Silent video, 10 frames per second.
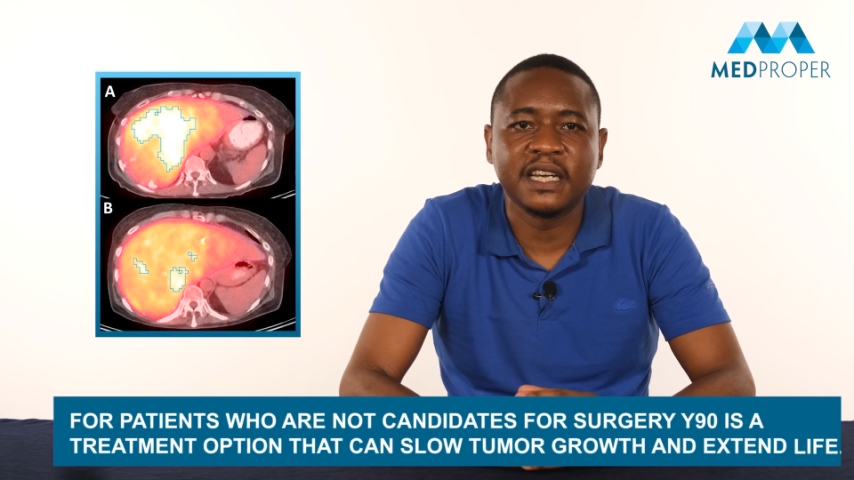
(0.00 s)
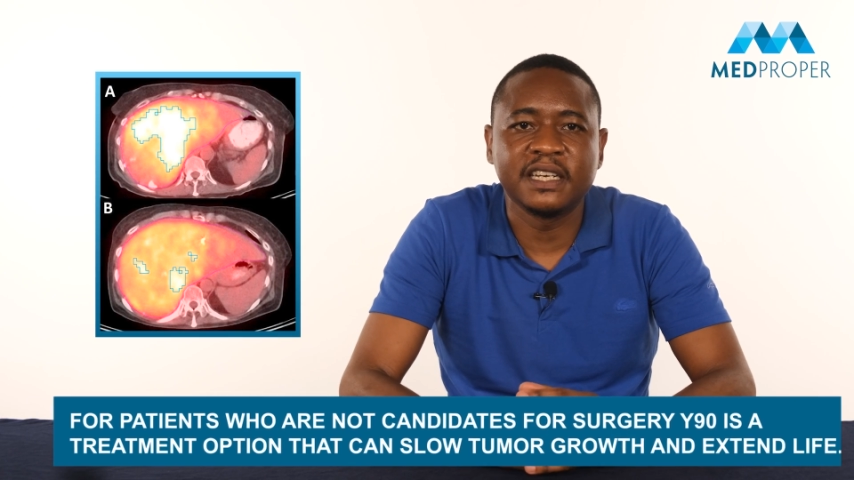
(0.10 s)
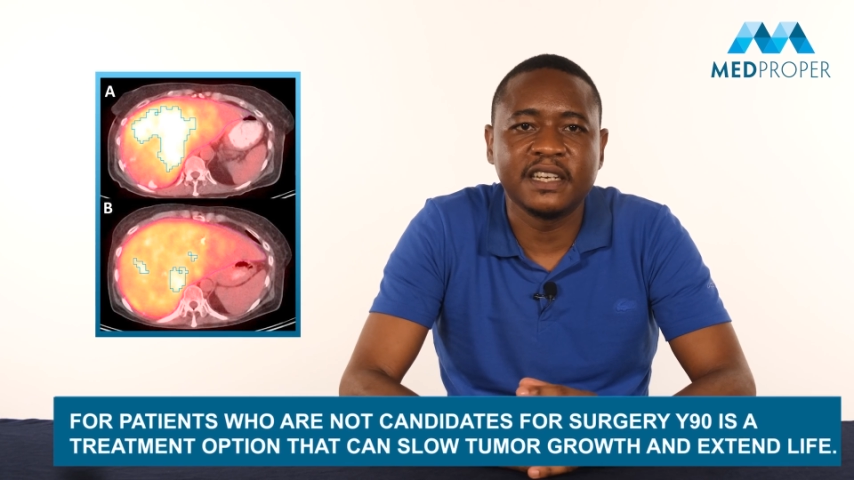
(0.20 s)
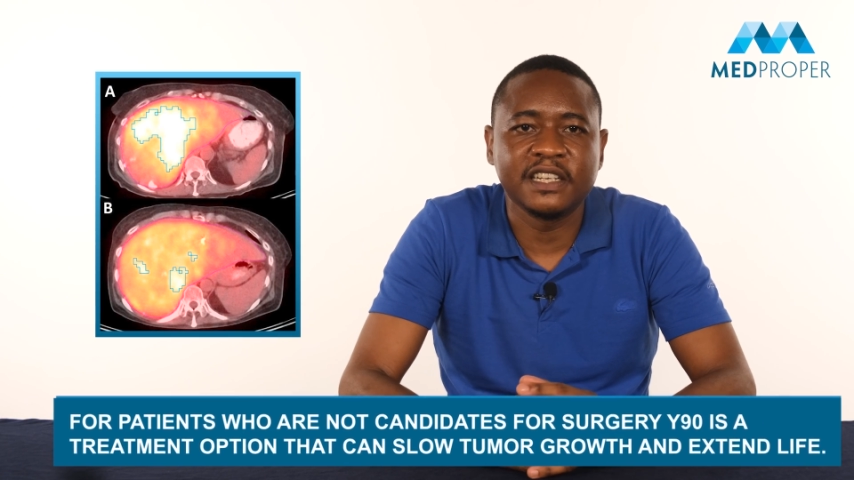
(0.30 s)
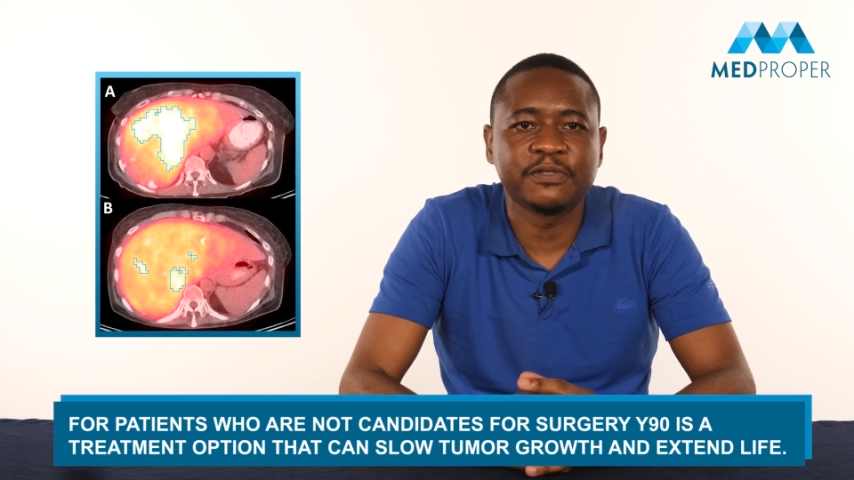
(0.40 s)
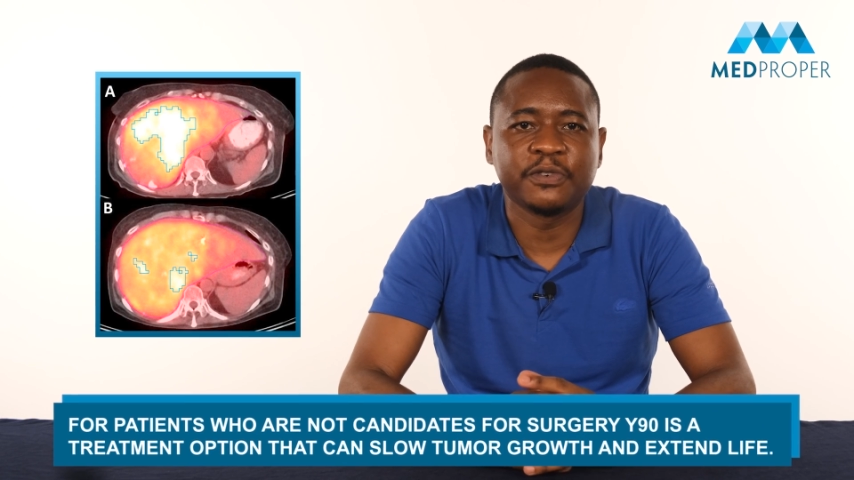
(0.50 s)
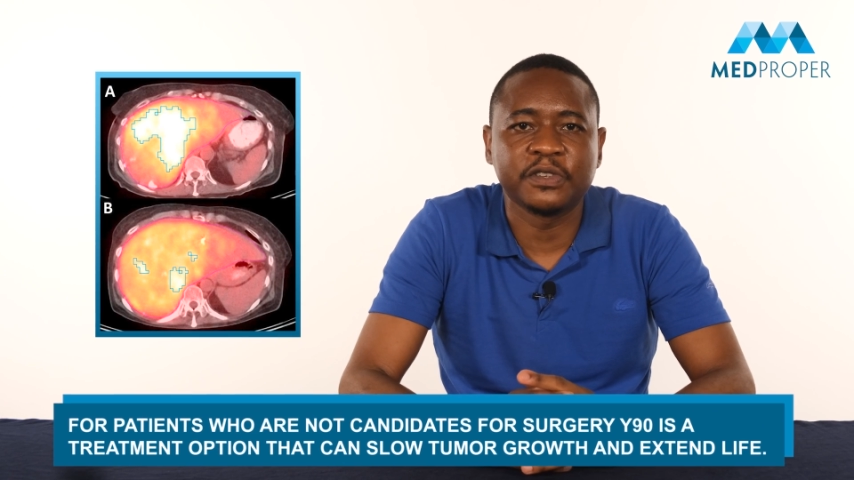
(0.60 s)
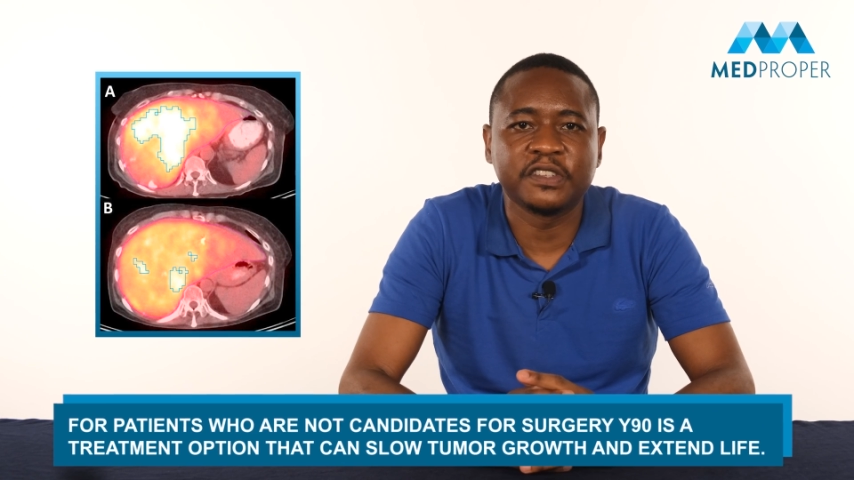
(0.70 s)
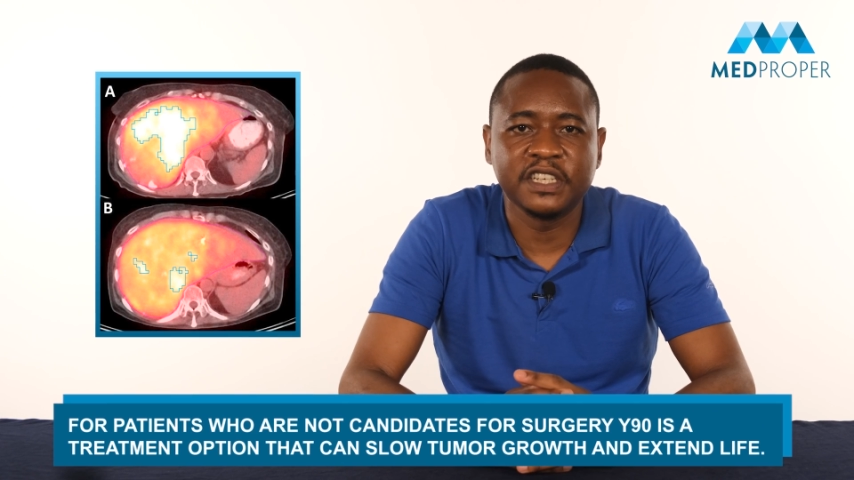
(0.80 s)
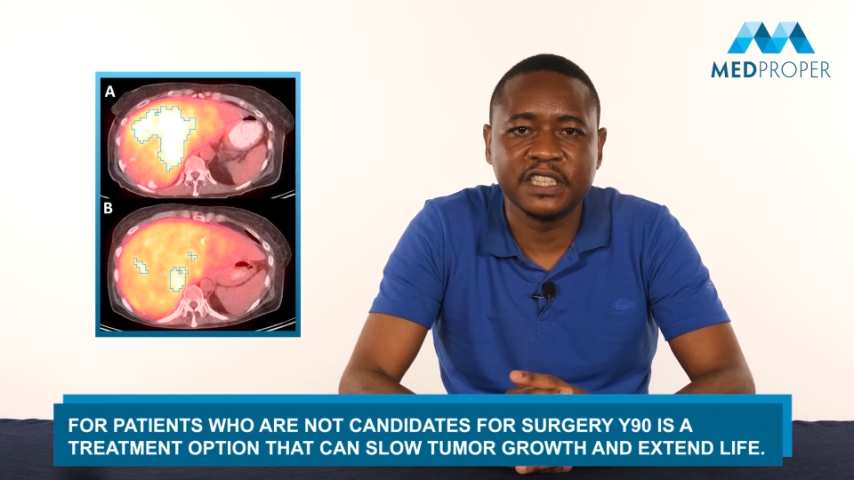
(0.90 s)
candidates
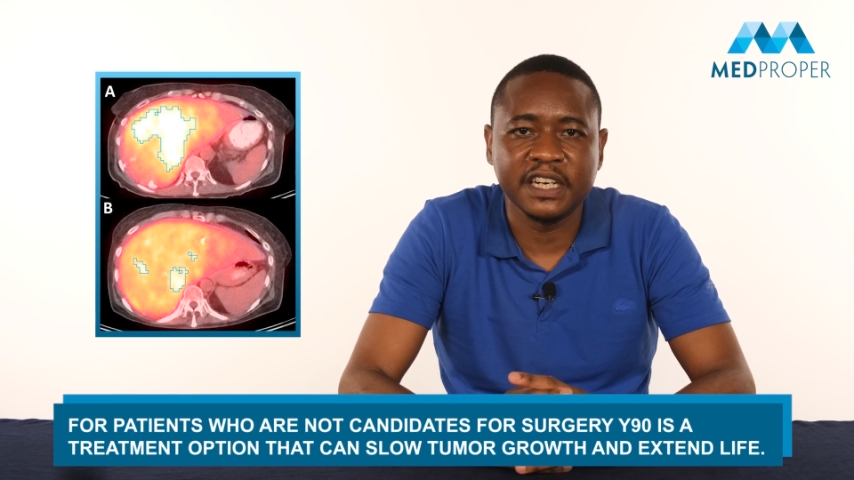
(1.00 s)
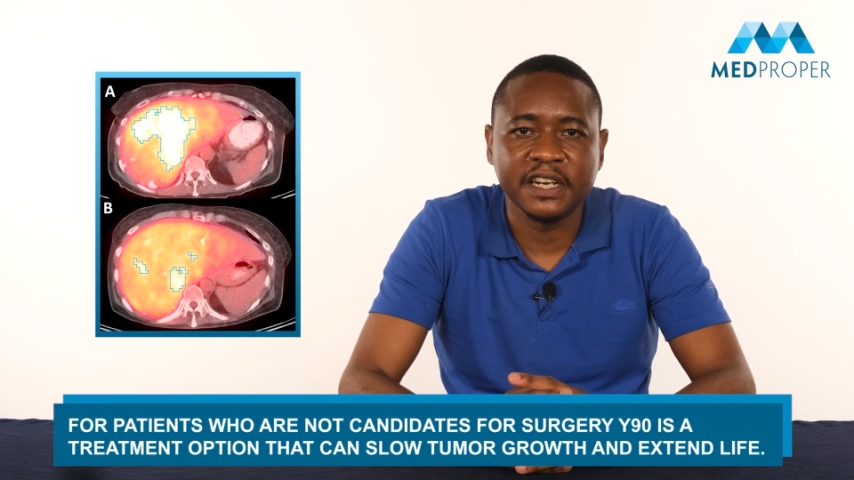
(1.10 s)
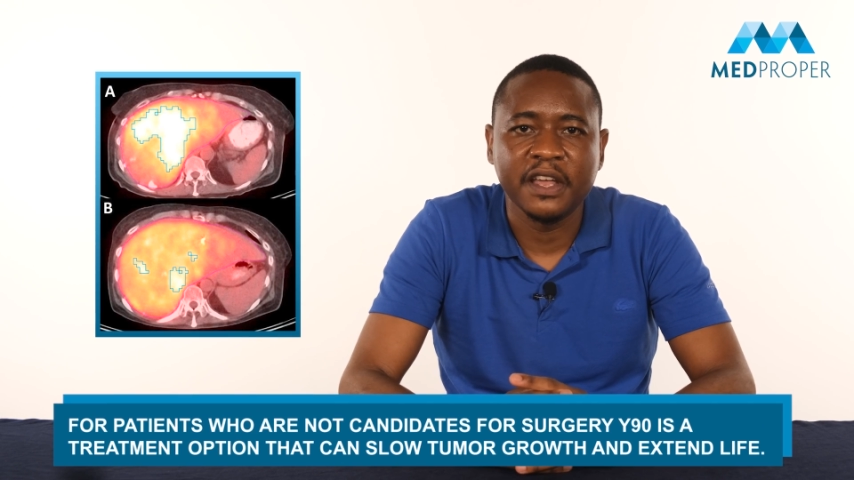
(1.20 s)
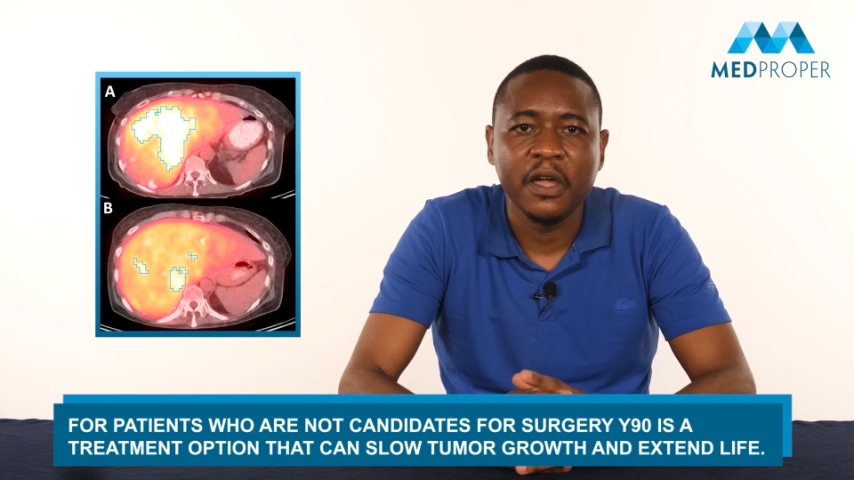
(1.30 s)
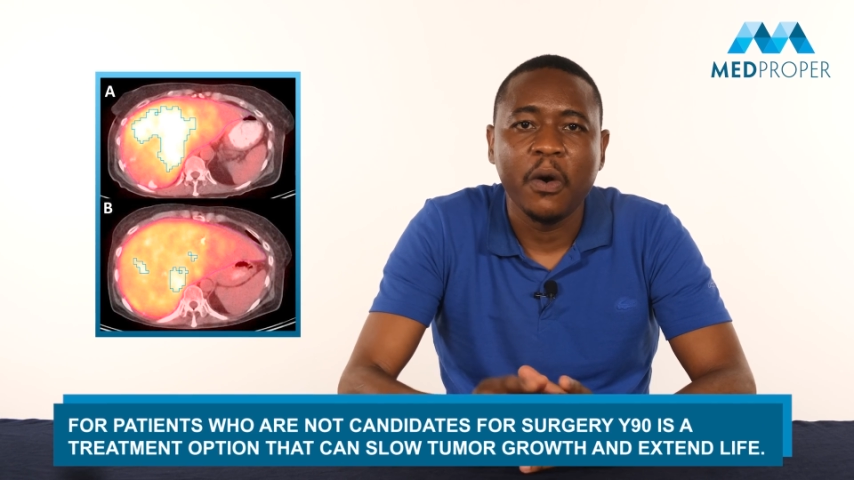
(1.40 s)
for surgery,